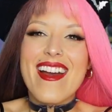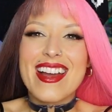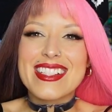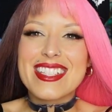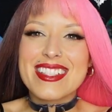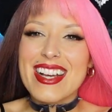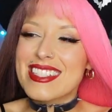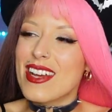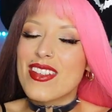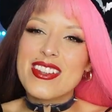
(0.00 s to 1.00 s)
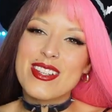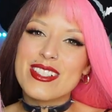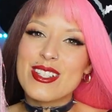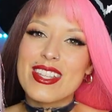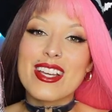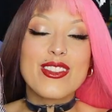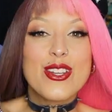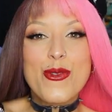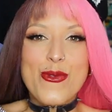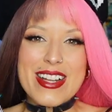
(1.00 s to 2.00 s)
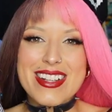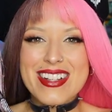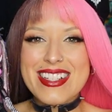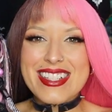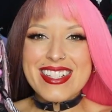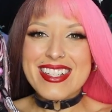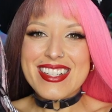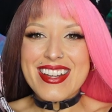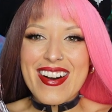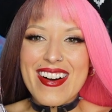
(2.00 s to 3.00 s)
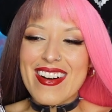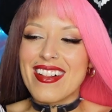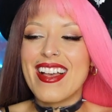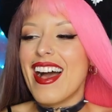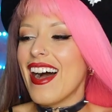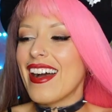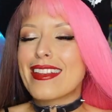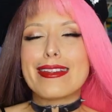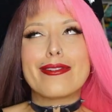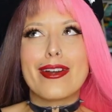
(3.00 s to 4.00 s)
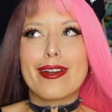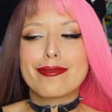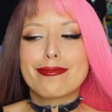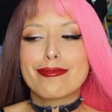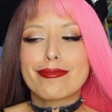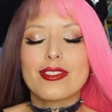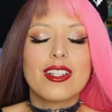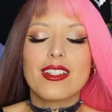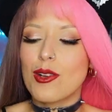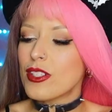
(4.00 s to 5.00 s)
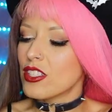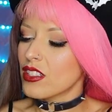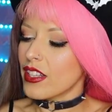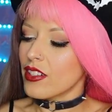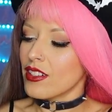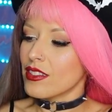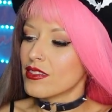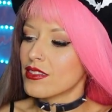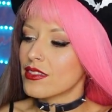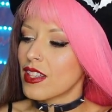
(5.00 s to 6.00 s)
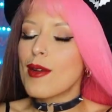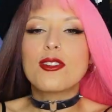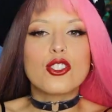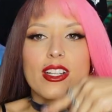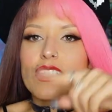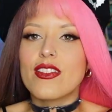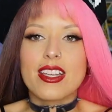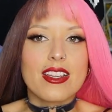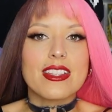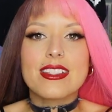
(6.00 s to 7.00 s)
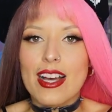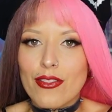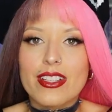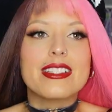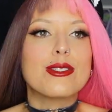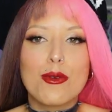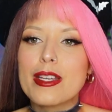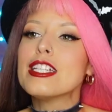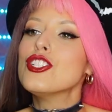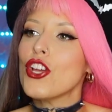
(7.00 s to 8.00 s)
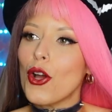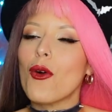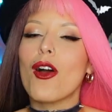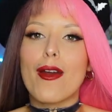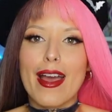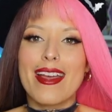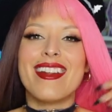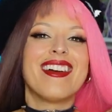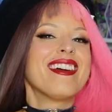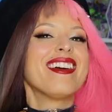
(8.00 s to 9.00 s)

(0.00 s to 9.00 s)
all right, until next time, let me know what you think of the new winter edition doll. I love her. Oh, I want to look like her. I'm going to try to see if I can get this outfit. Let's see what we can do, all right?